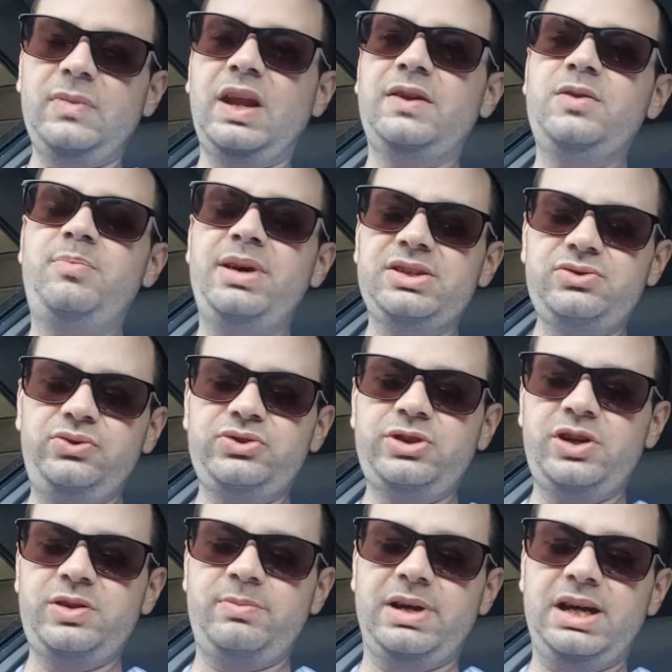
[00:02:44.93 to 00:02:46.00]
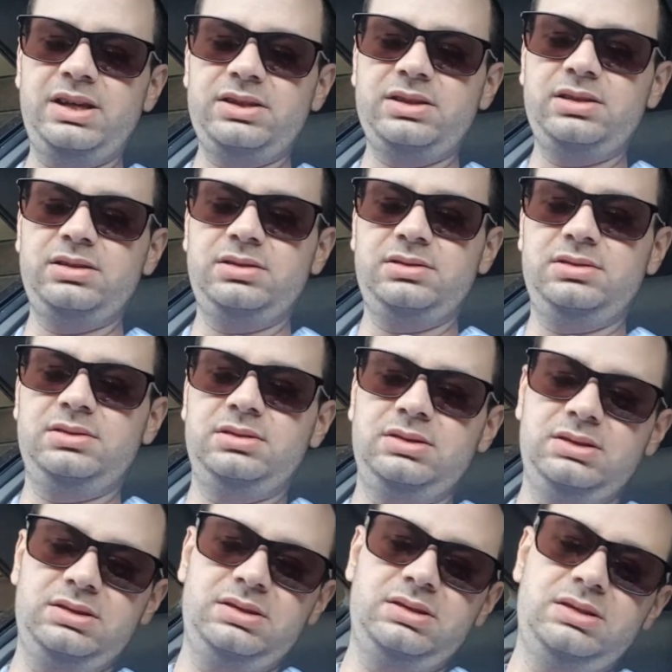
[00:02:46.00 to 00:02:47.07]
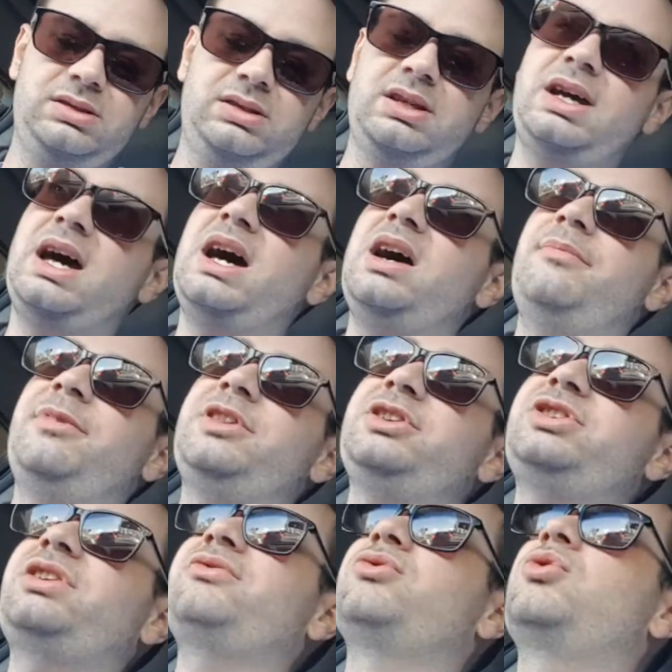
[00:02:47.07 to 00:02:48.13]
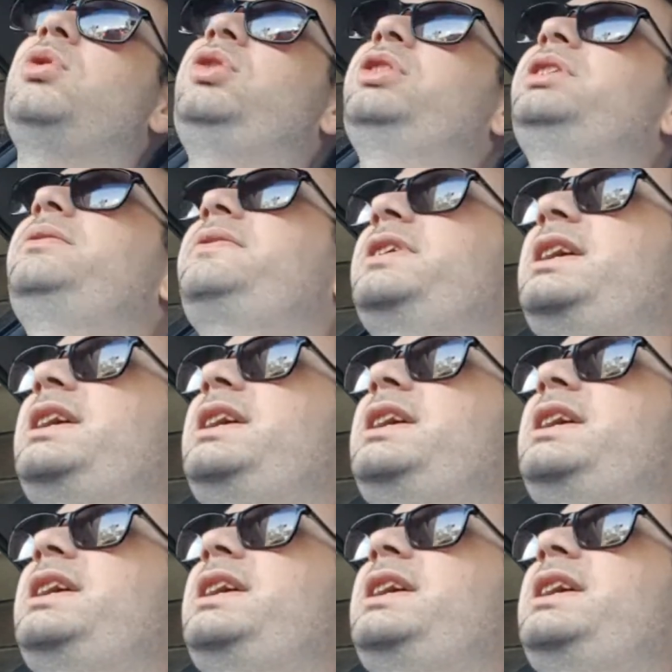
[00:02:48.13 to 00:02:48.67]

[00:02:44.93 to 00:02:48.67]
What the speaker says: The bezel's not the best, but the general quality of the